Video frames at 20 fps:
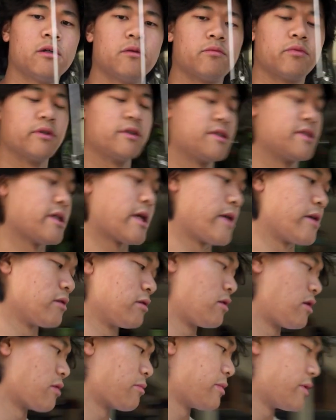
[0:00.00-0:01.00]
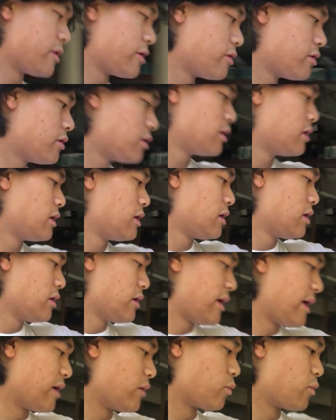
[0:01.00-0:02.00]
Pretty standard longbow.
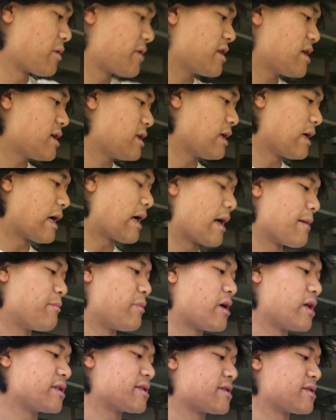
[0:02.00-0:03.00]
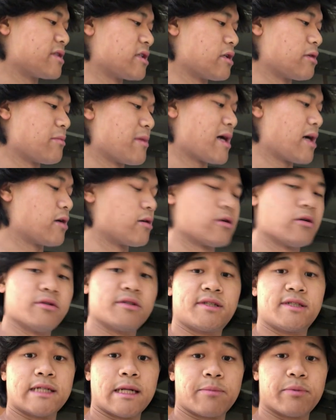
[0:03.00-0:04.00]
And with it, I bought some
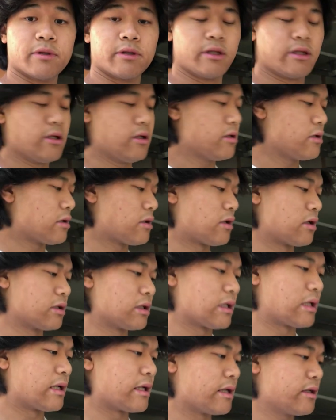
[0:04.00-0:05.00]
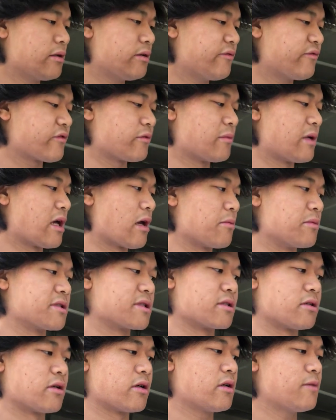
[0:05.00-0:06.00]
arrows separately online from
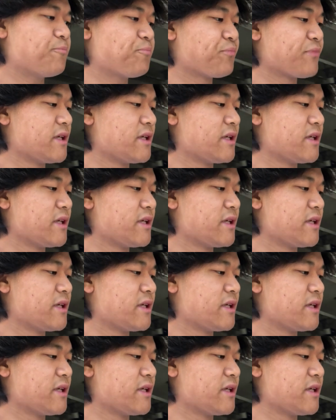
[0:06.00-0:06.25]
Amazon.